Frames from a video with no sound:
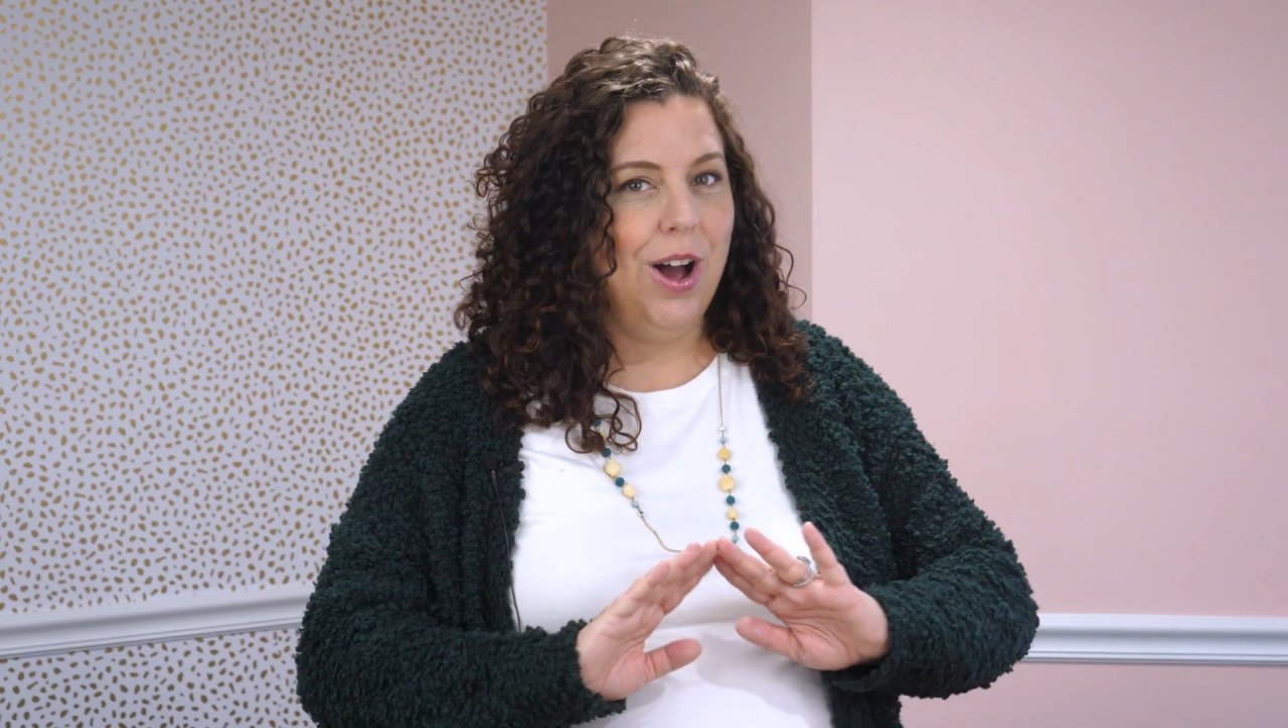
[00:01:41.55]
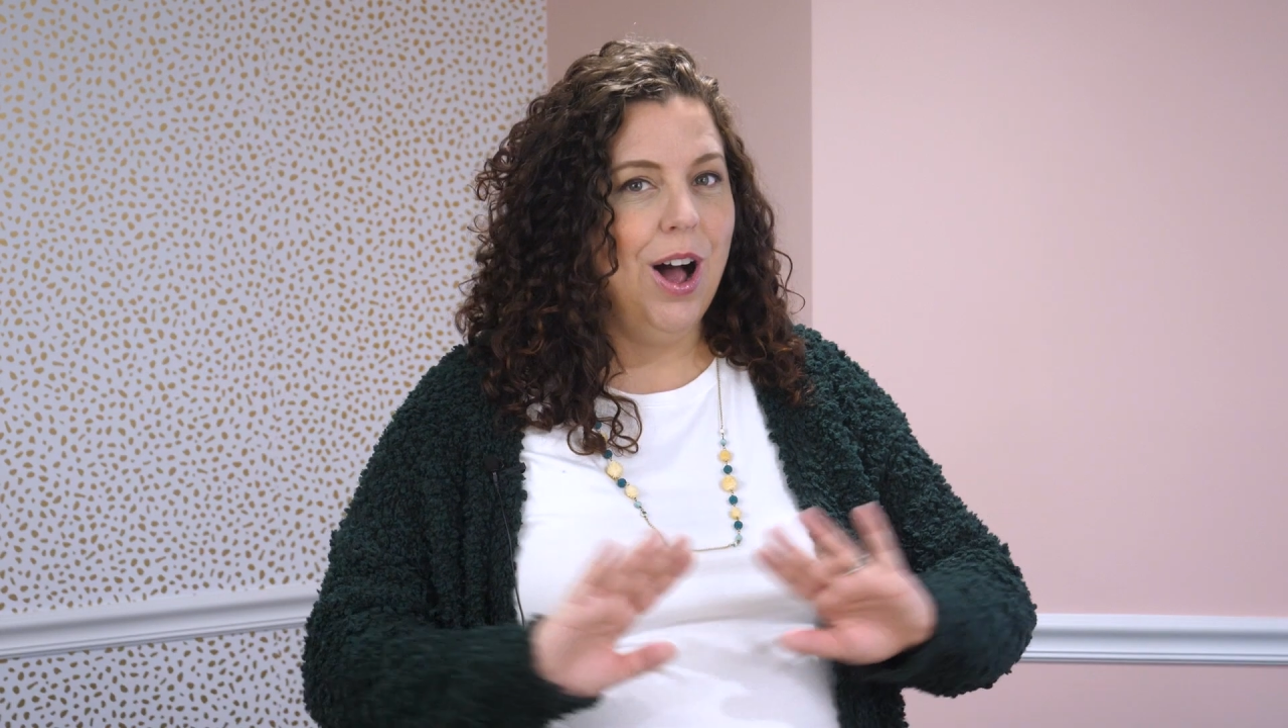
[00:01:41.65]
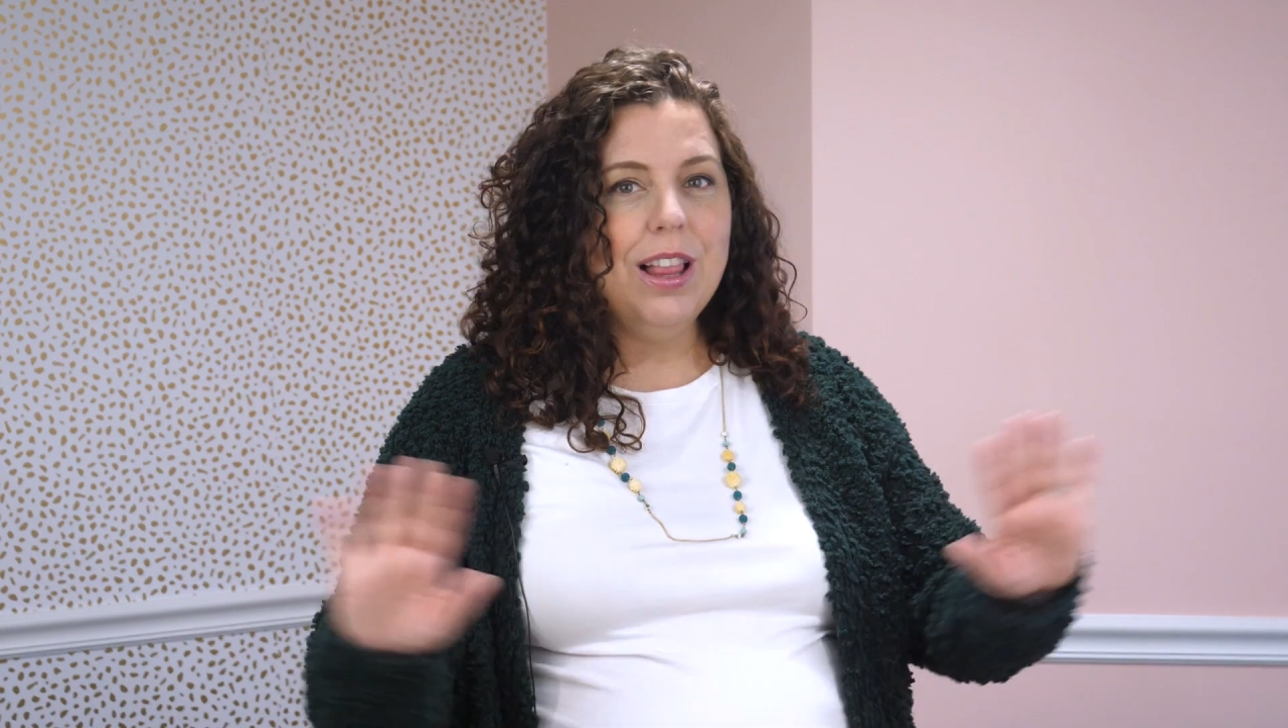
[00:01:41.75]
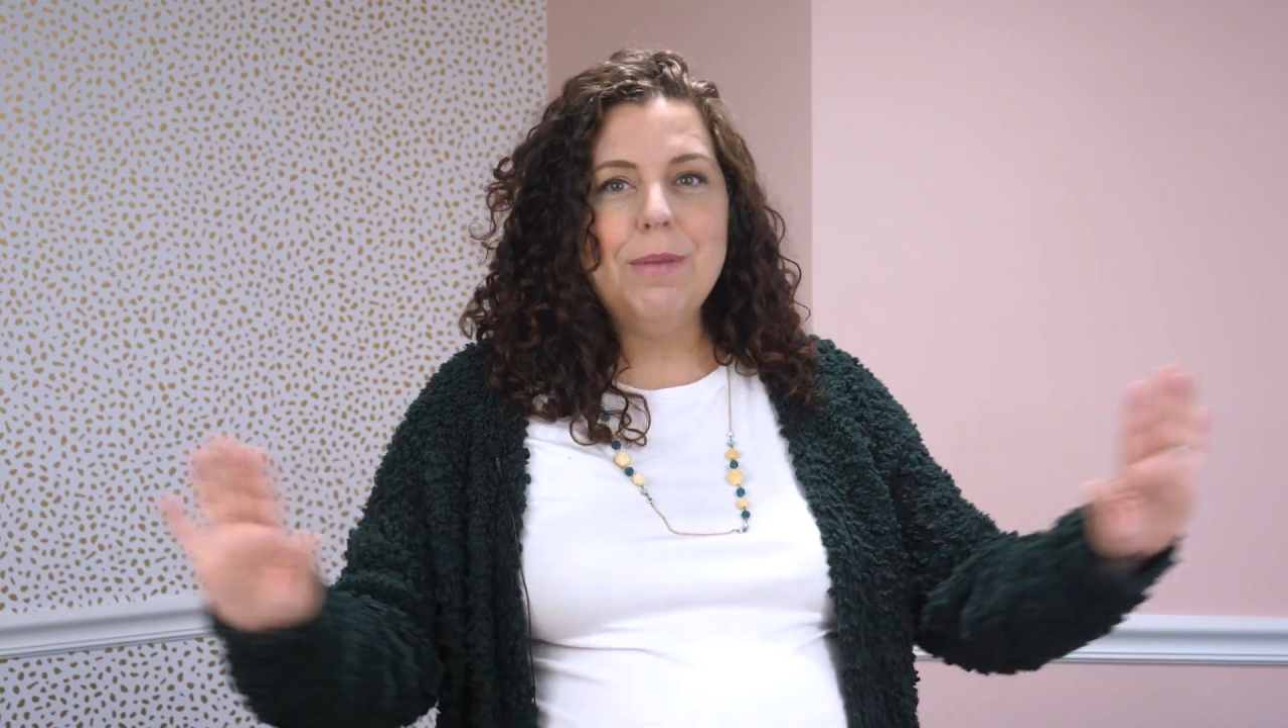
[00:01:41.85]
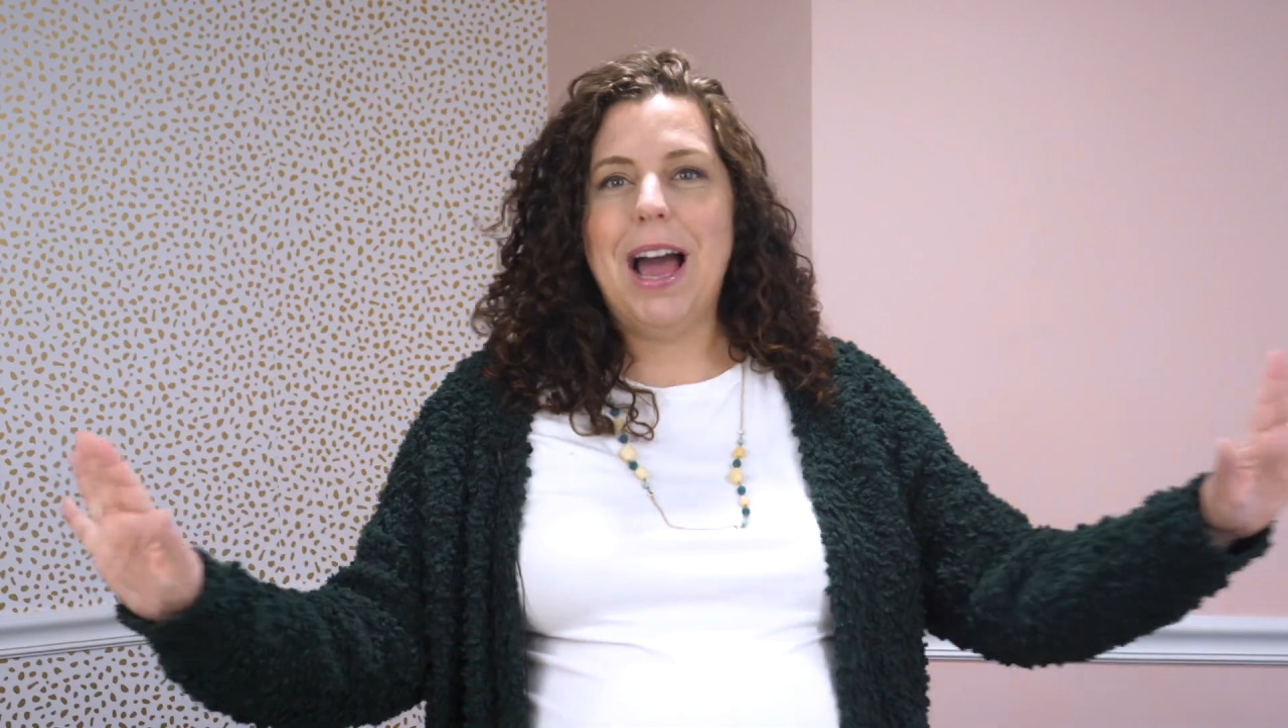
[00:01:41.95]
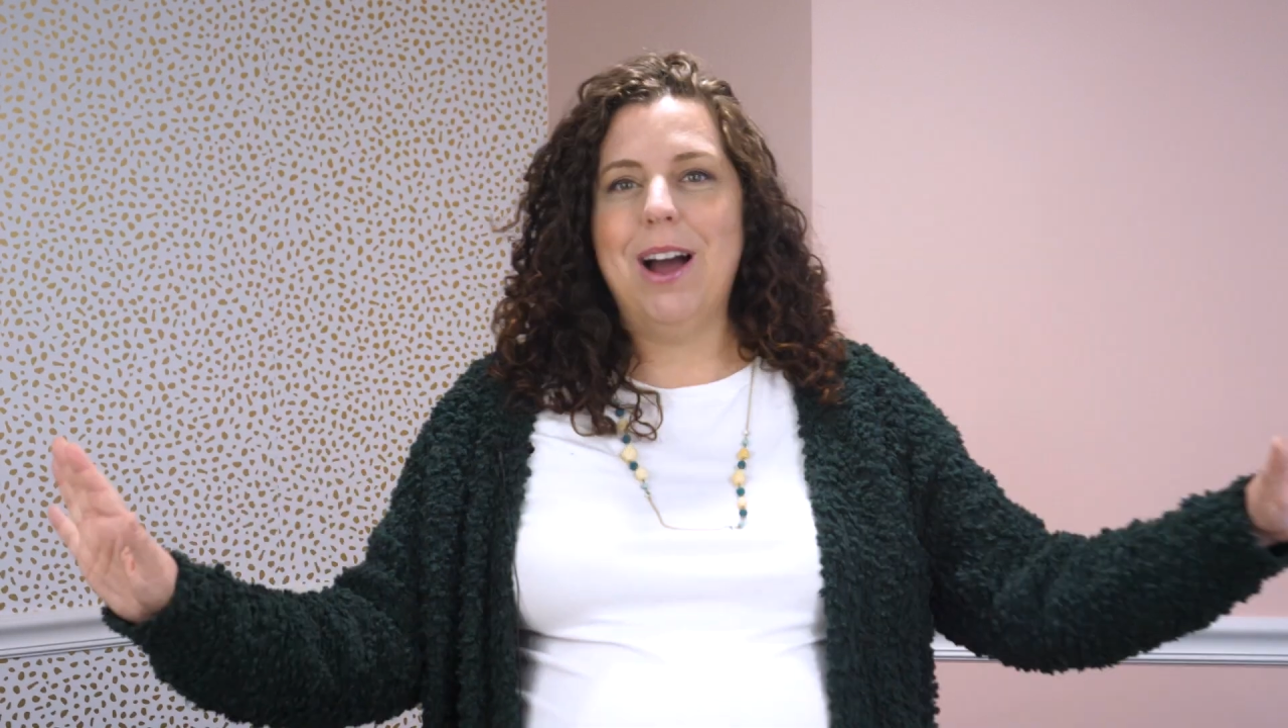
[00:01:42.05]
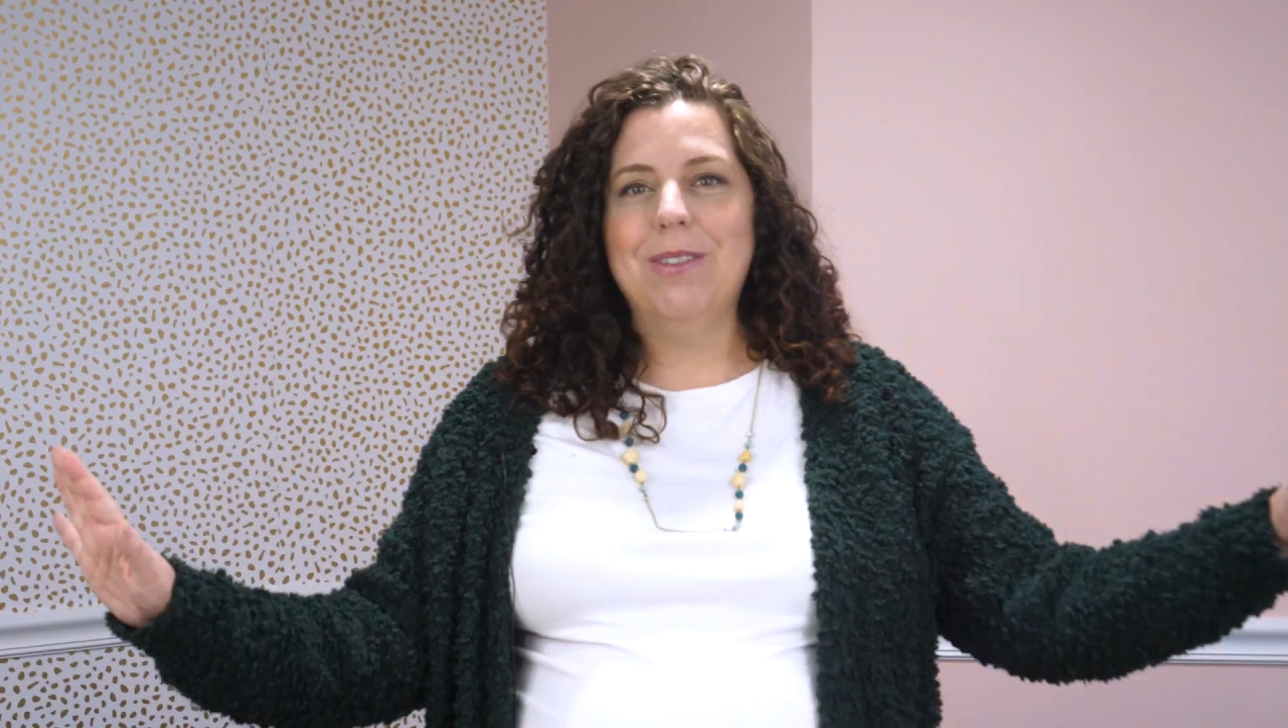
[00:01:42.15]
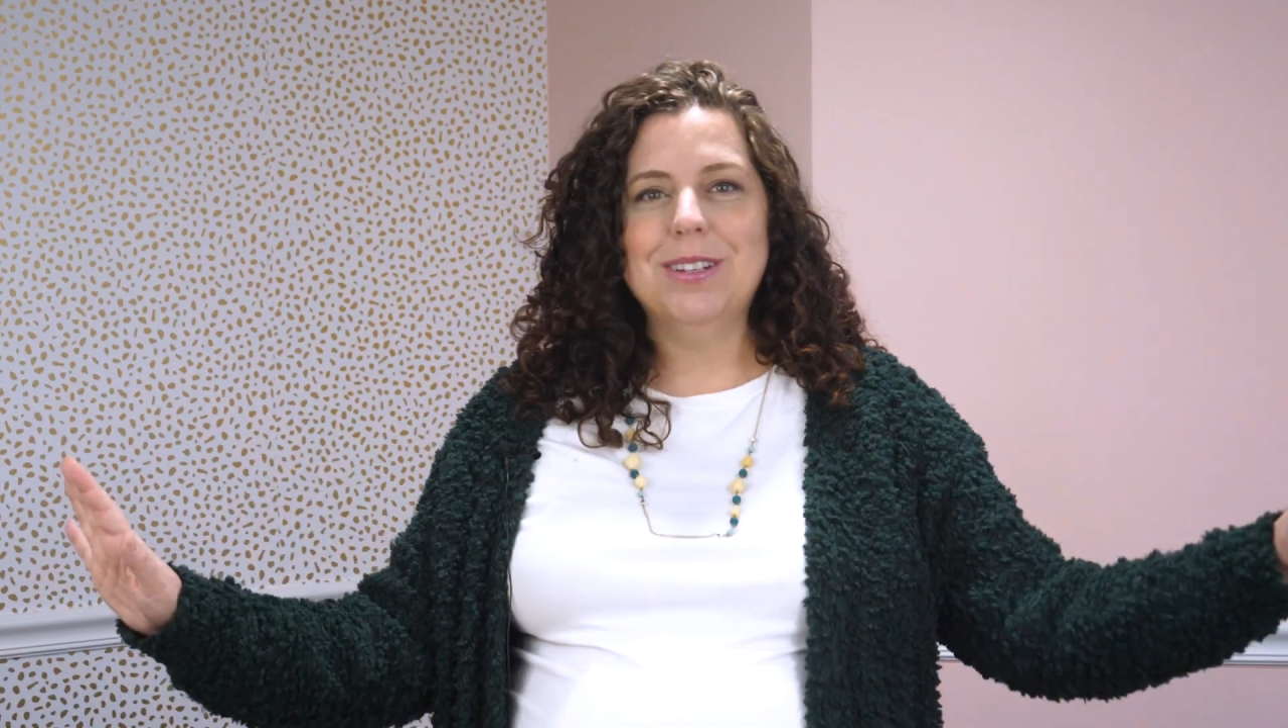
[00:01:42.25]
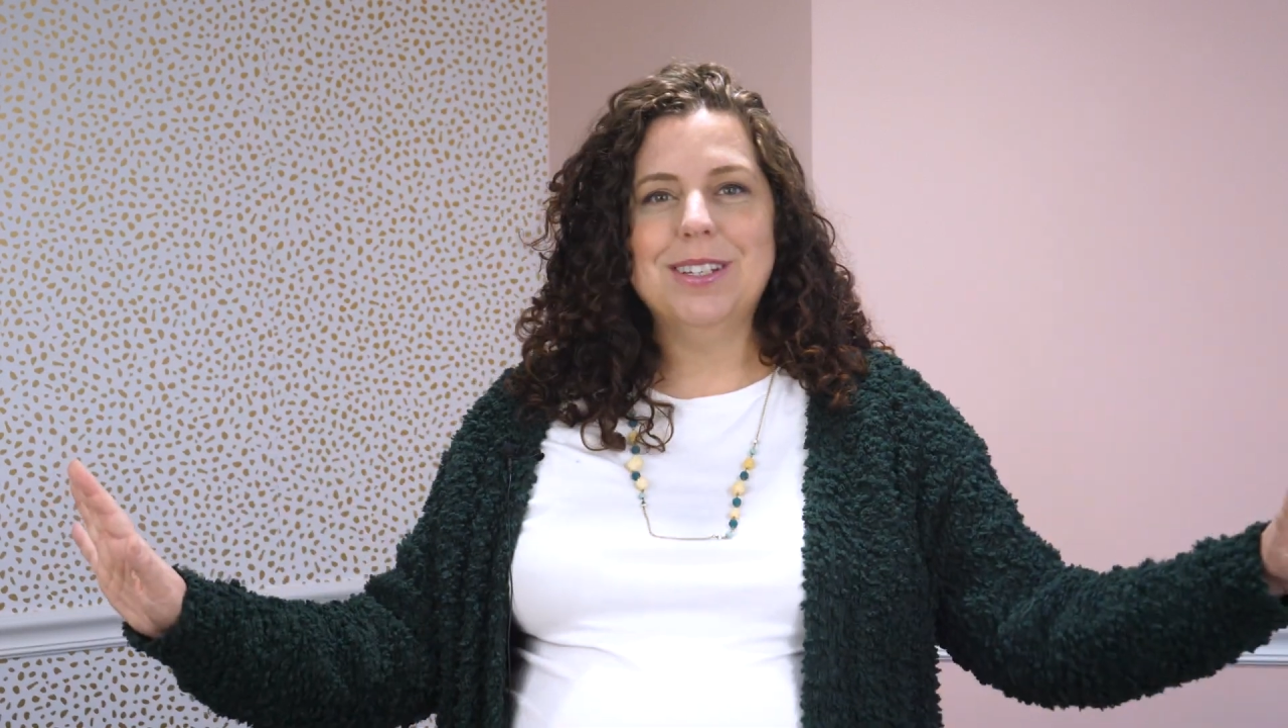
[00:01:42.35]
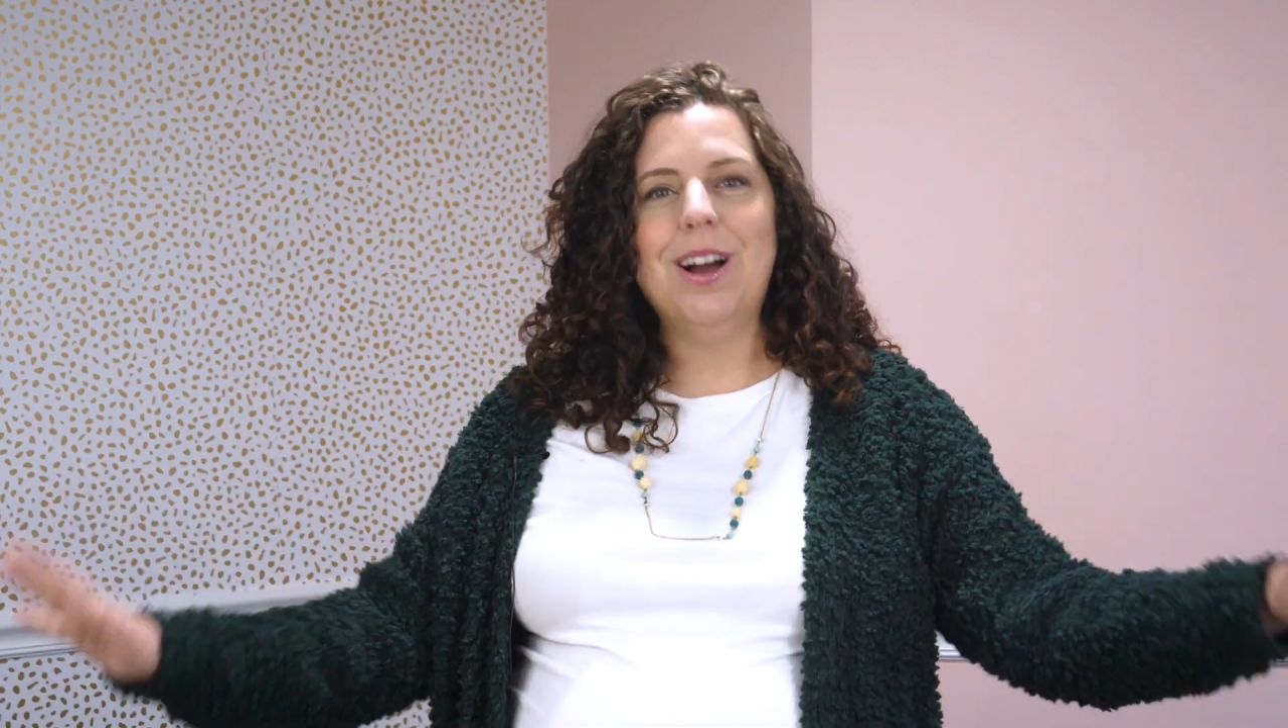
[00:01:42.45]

all about